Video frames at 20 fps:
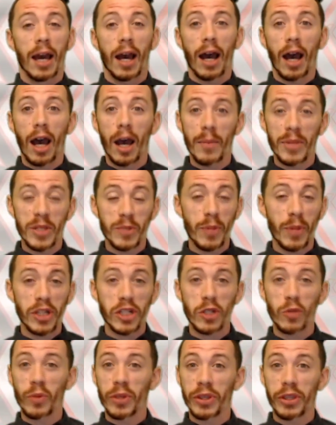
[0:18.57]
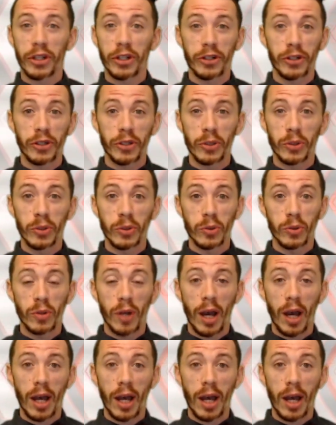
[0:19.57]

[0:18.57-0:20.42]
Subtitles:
especially with their new